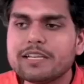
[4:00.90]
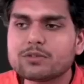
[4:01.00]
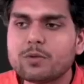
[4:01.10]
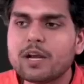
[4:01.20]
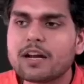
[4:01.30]

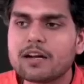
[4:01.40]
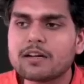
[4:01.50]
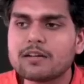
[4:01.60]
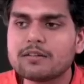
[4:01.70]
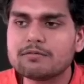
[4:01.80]
will run.
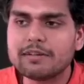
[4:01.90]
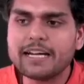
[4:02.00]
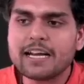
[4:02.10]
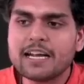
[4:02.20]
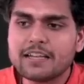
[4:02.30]

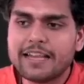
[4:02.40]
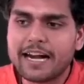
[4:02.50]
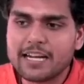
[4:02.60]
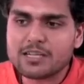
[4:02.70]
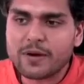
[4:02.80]
Right? That
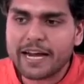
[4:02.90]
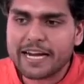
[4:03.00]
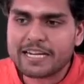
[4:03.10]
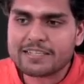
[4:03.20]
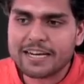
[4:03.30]
is why
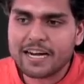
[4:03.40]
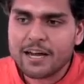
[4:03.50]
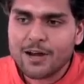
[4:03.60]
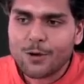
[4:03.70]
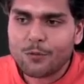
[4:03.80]
it said
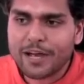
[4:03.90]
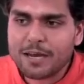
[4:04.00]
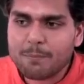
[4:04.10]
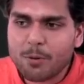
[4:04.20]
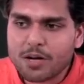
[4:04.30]
very
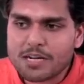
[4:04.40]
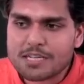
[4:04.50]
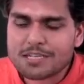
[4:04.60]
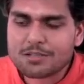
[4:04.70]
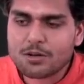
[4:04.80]
important
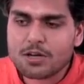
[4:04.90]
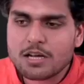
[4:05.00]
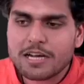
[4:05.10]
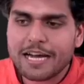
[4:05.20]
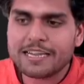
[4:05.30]
JS code
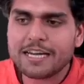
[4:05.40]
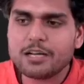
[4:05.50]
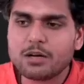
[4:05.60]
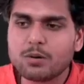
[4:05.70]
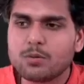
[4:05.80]
and then
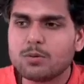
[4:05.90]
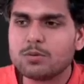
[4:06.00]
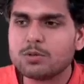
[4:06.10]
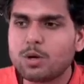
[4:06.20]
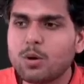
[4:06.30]
true.
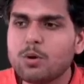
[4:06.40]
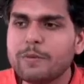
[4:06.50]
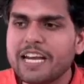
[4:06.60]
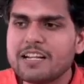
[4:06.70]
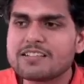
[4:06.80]
True
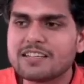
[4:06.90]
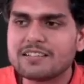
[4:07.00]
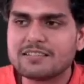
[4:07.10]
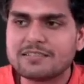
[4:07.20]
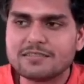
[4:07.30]
means
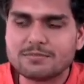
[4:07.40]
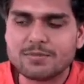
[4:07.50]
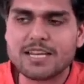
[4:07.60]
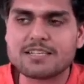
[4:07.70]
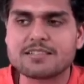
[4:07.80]

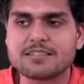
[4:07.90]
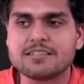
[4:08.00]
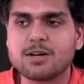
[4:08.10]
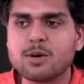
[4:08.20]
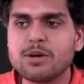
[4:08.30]
this.
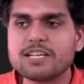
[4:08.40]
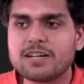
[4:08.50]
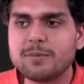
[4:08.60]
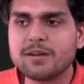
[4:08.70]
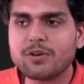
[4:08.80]
True is
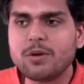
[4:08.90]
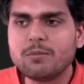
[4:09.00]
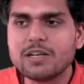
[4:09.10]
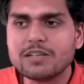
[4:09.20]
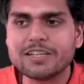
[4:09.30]
coming from
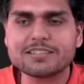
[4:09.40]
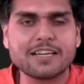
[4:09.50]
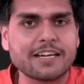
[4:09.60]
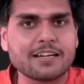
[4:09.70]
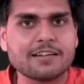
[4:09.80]
this
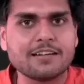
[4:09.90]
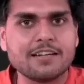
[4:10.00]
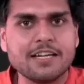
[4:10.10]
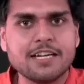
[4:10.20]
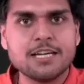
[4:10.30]
line.
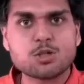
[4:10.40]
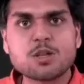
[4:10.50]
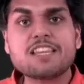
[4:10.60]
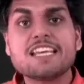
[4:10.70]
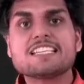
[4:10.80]
So
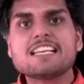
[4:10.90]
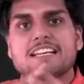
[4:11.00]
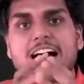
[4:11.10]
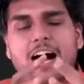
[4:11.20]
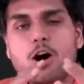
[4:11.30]
this is
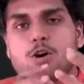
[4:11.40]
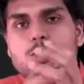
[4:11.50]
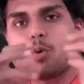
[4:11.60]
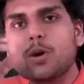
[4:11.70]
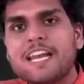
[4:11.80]
how
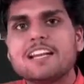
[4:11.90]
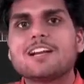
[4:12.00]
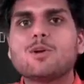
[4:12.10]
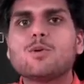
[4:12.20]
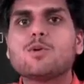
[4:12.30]
you
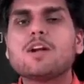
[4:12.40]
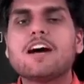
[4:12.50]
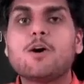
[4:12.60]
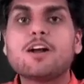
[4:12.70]
include or